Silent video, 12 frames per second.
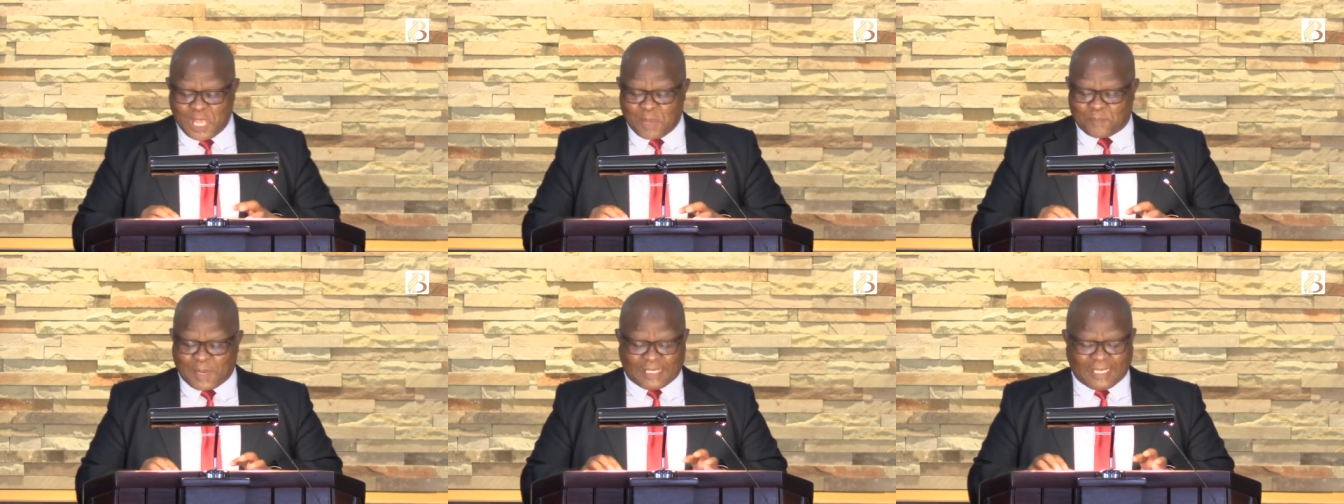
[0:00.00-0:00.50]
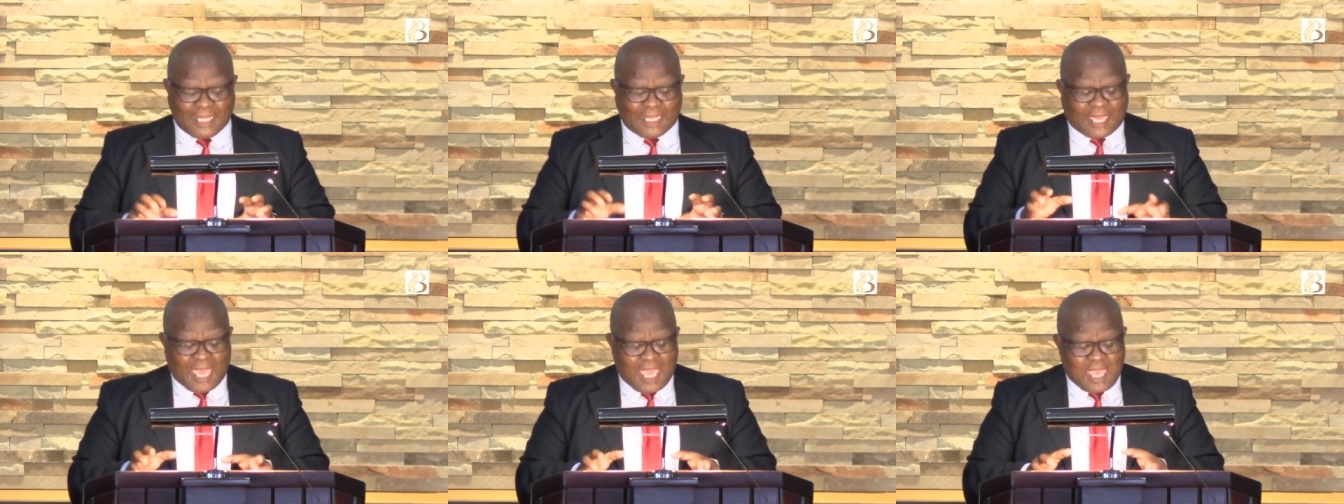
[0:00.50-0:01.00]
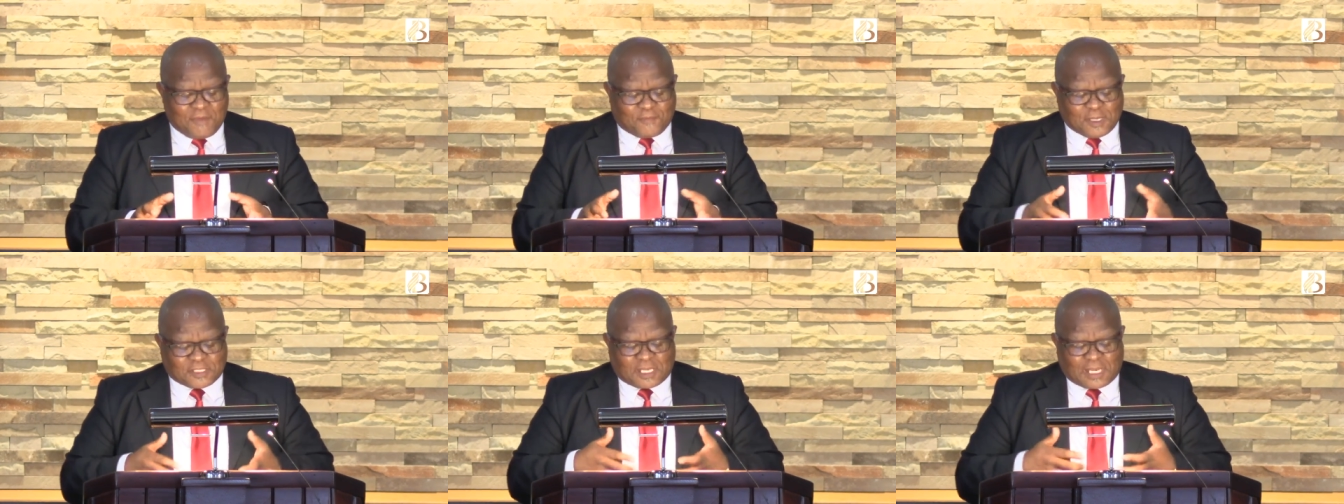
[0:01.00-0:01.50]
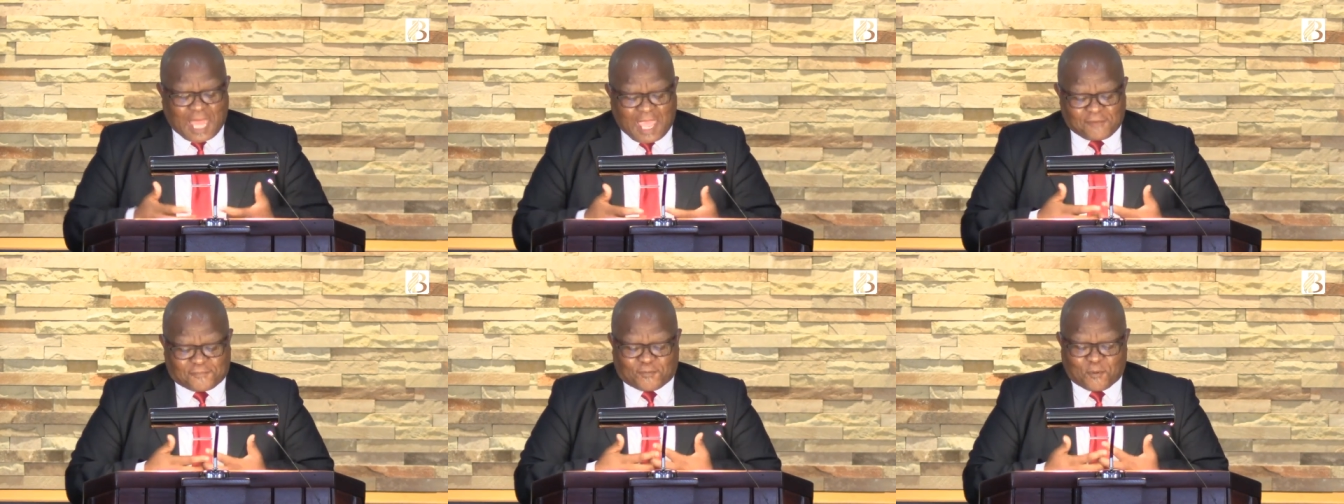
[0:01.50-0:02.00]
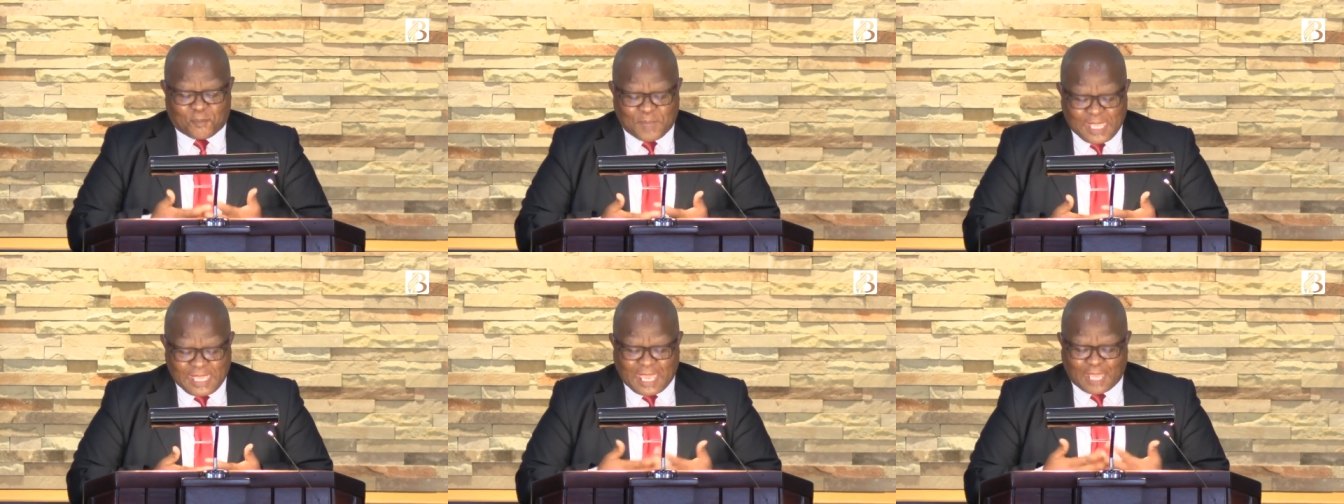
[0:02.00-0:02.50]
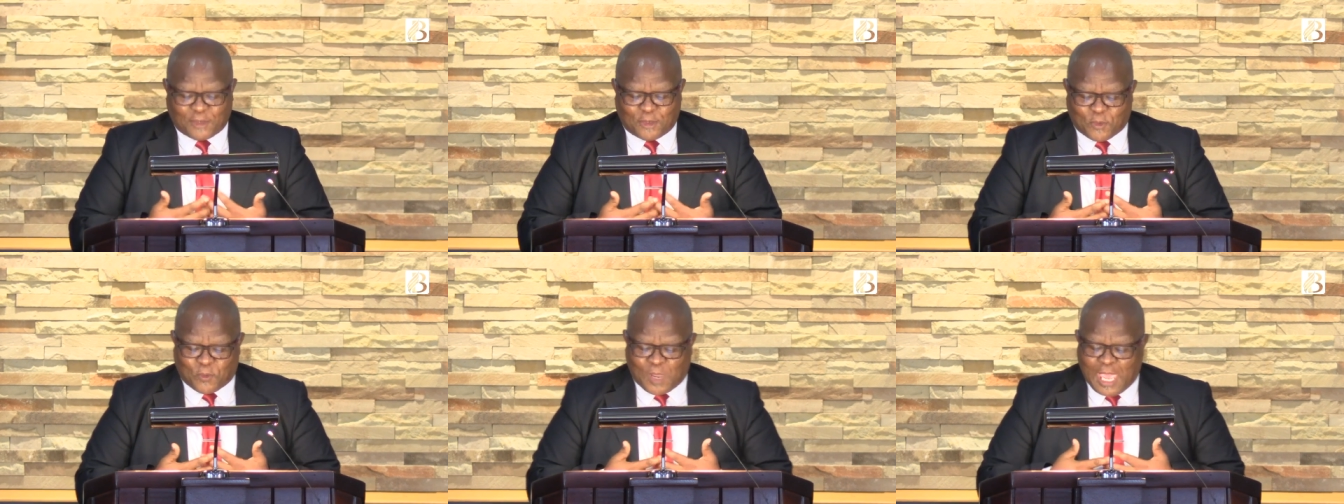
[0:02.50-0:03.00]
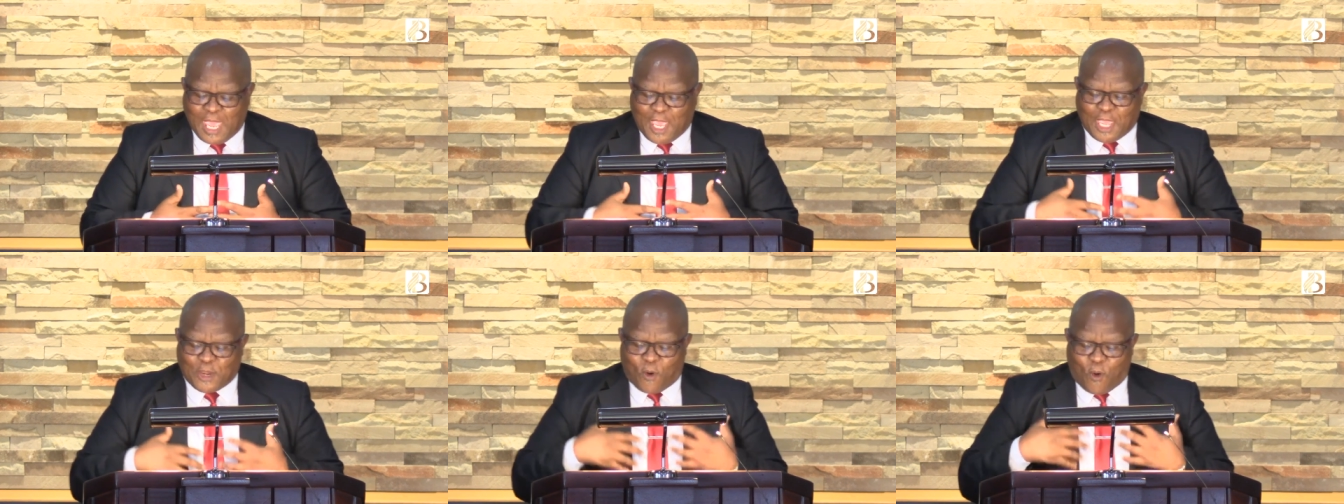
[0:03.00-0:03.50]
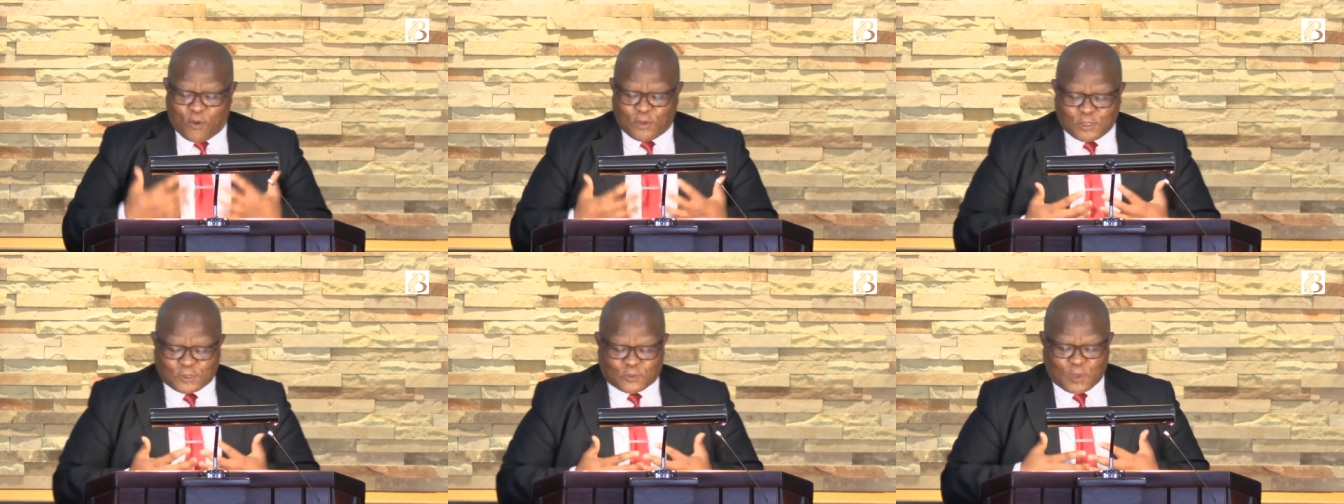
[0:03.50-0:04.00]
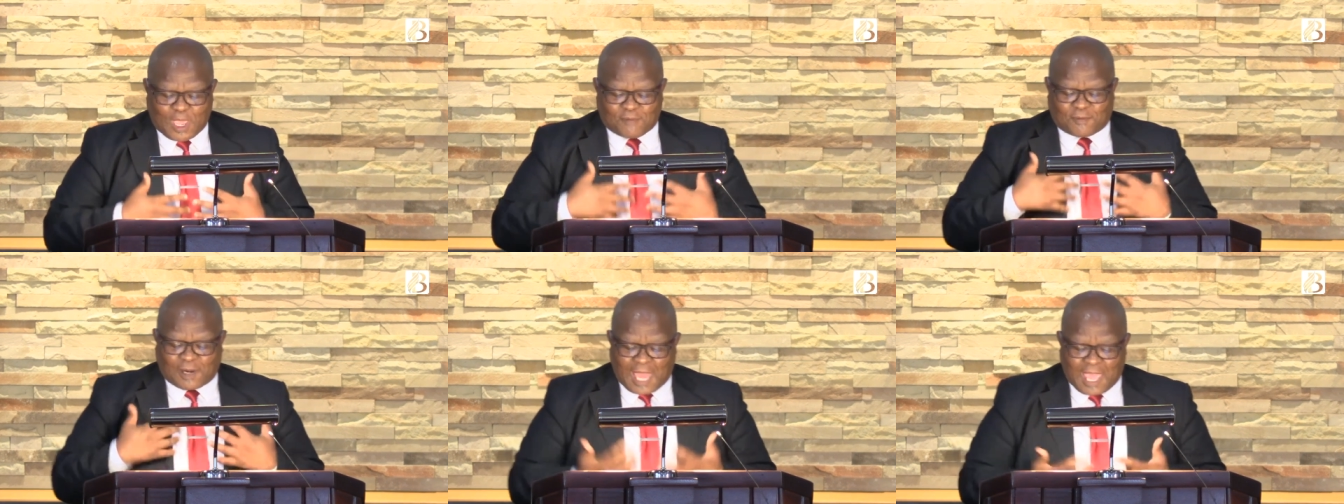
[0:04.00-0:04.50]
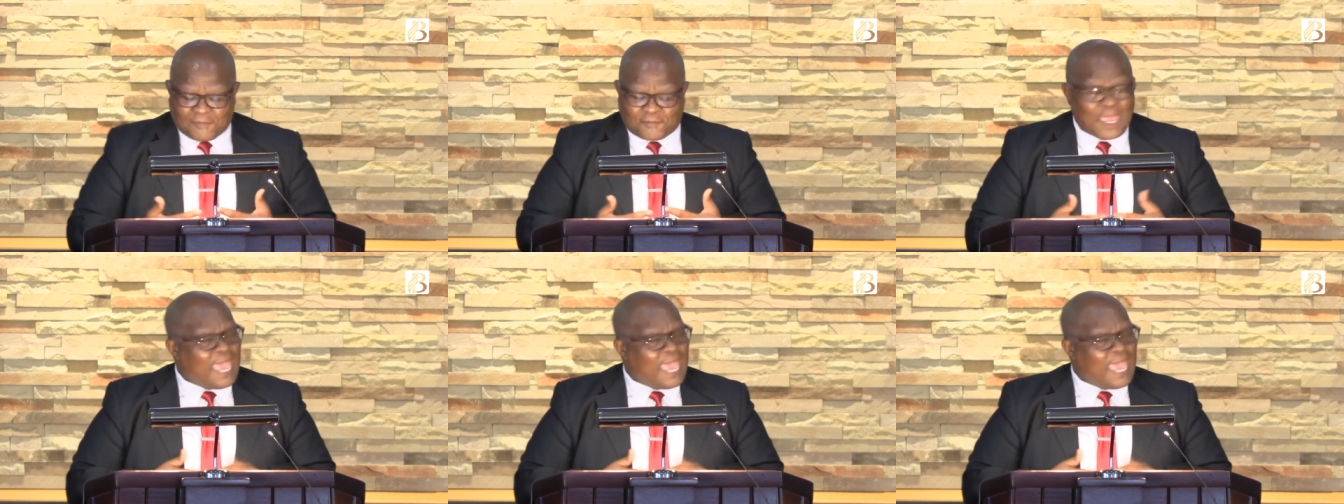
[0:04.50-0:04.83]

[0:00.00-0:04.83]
but he gave his life for me and you in order to have life,